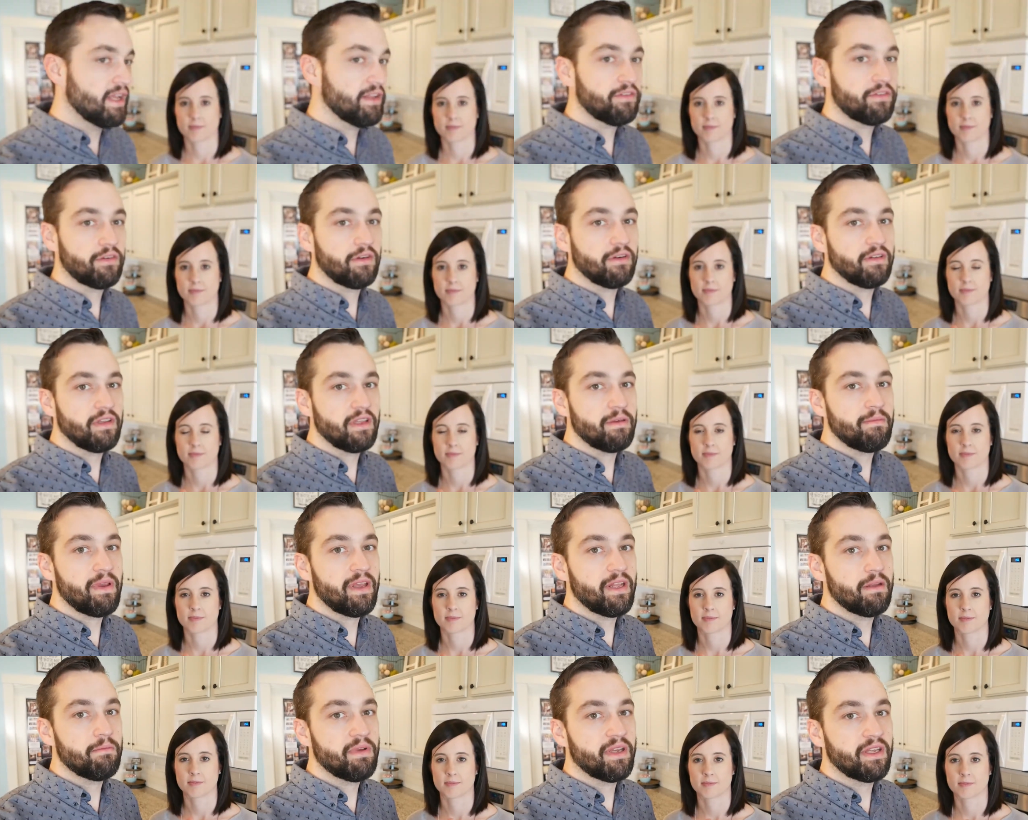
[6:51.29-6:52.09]
Speaker 1: It certainly
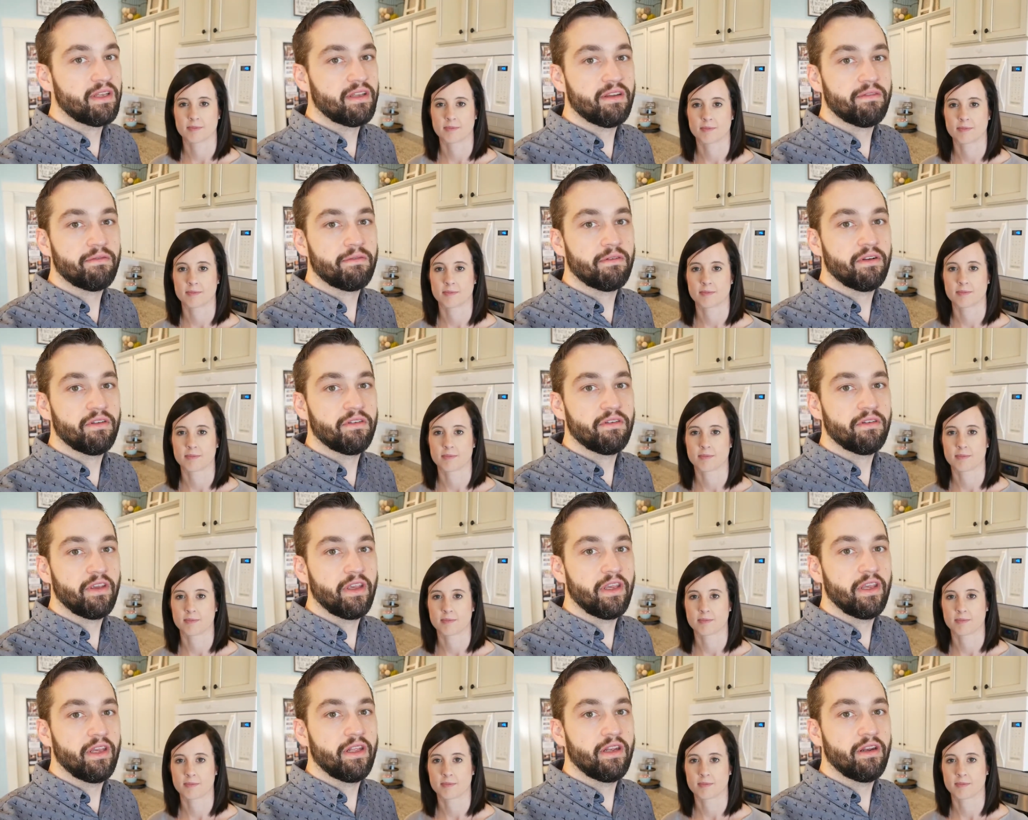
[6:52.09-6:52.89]
made a big difference
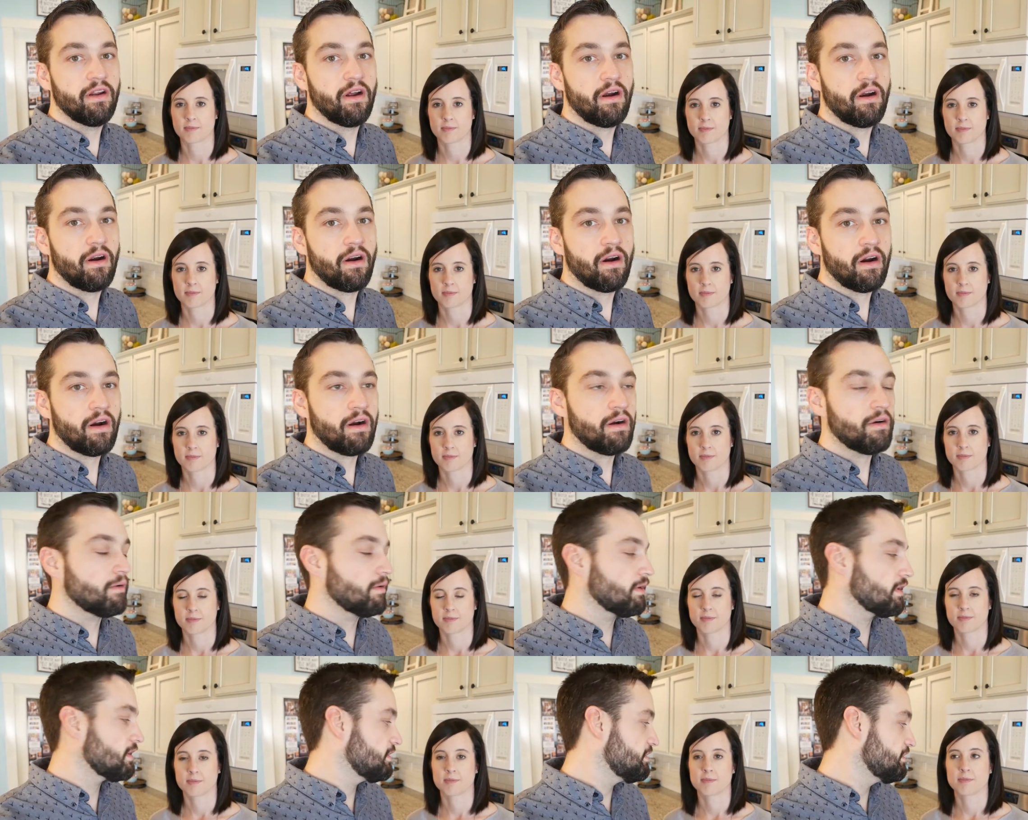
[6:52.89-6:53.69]
in
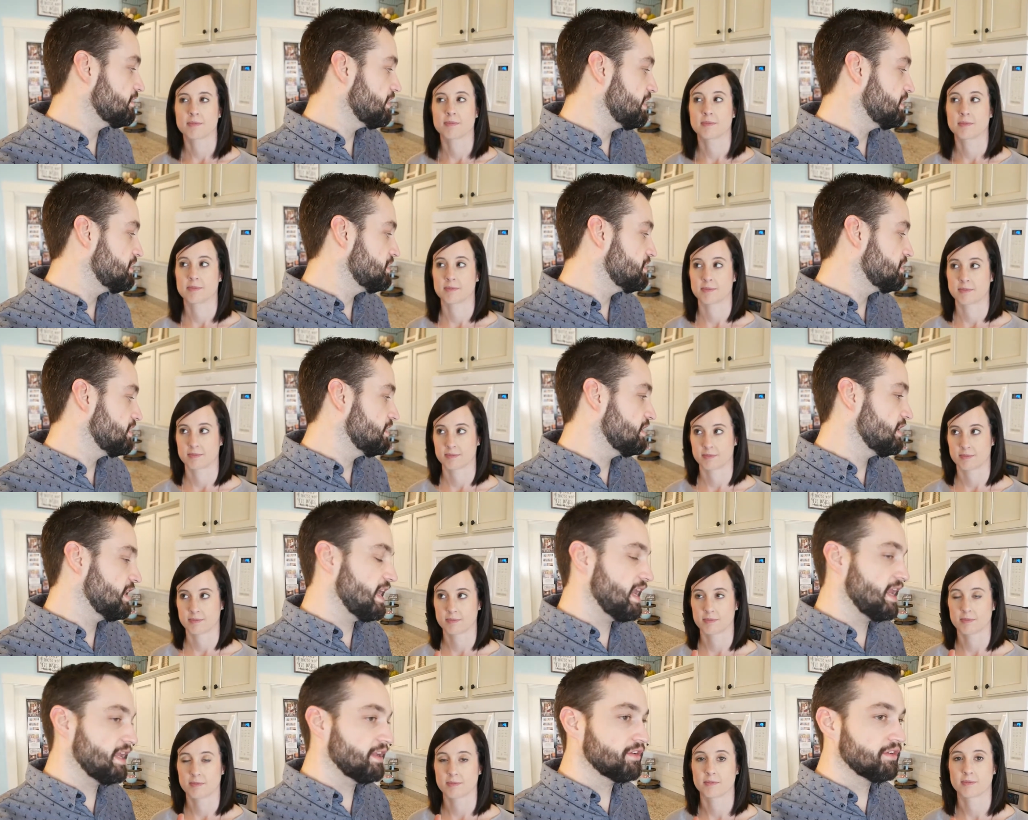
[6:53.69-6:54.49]
our
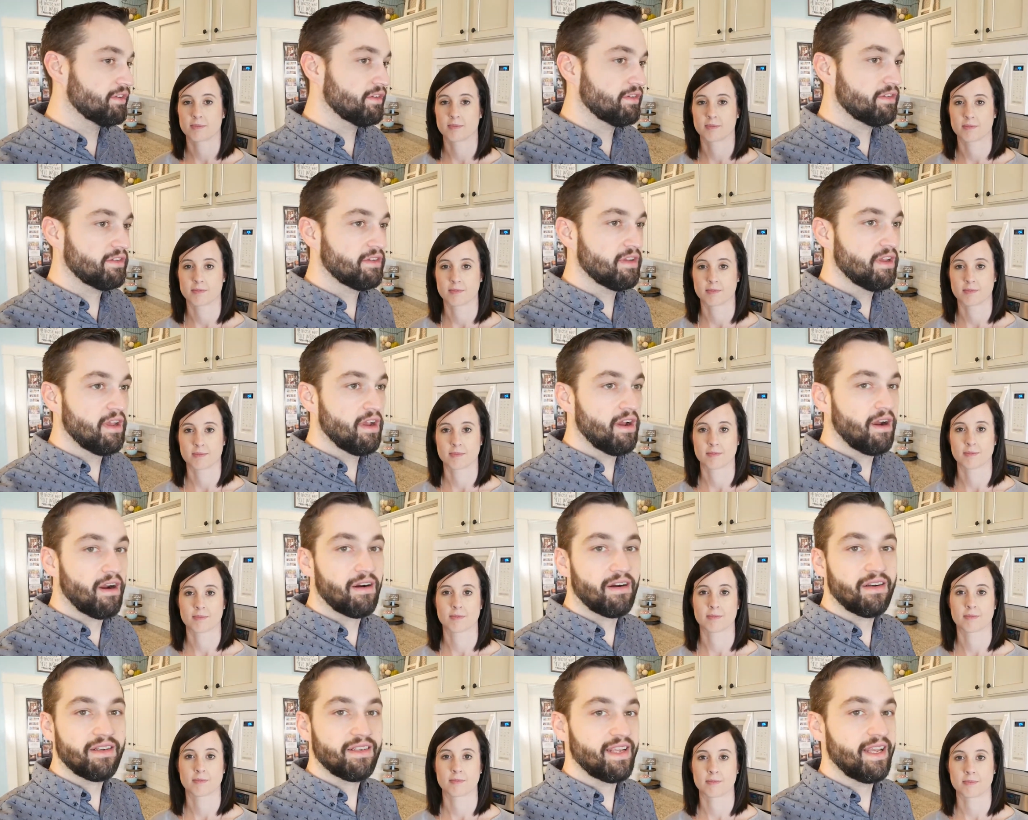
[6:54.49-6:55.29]
organization and just
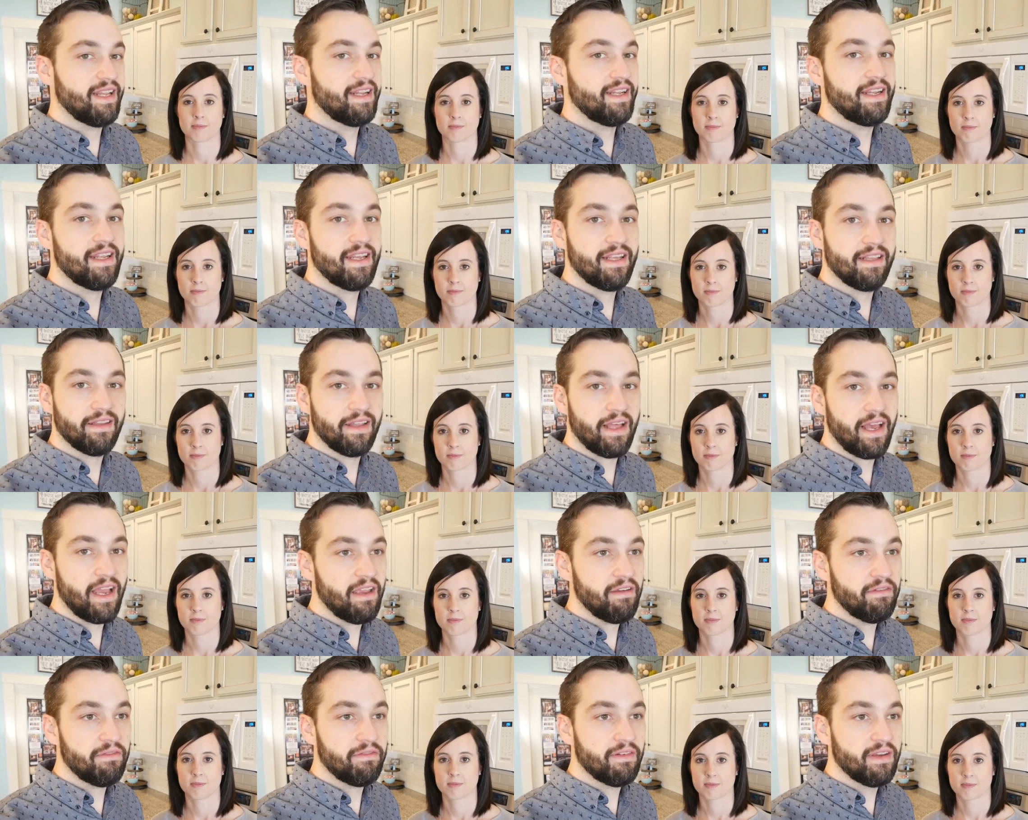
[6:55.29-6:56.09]
our day-to-day -day
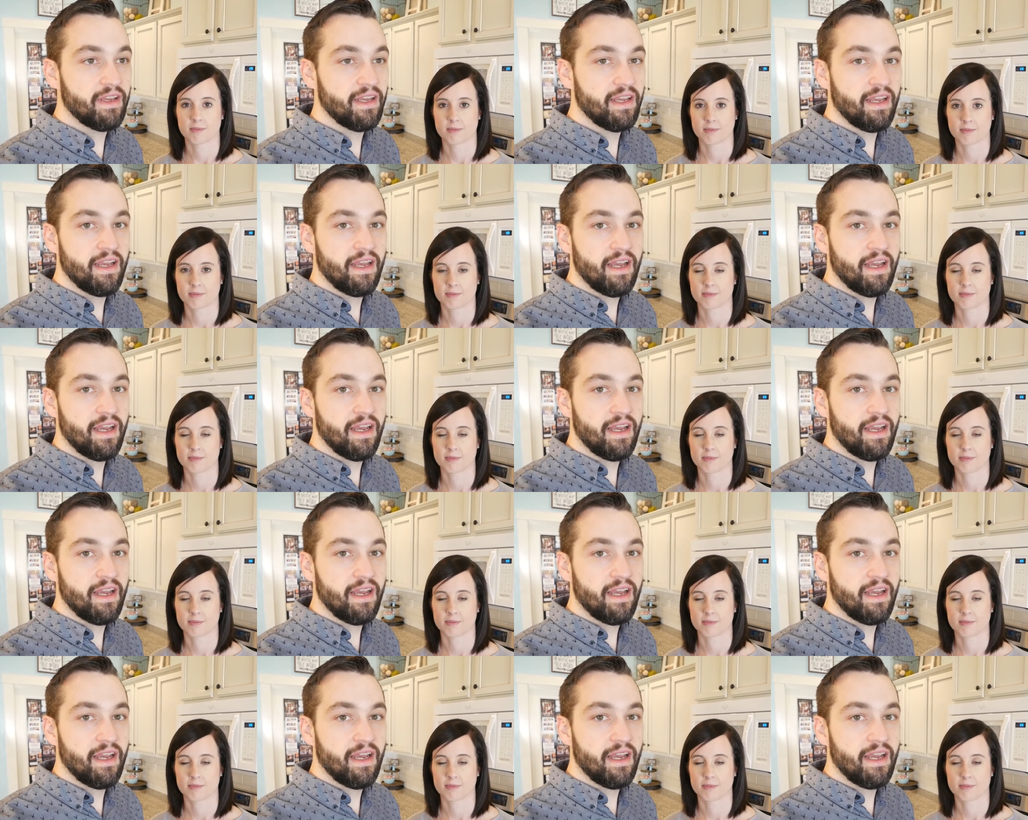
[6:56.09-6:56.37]
life.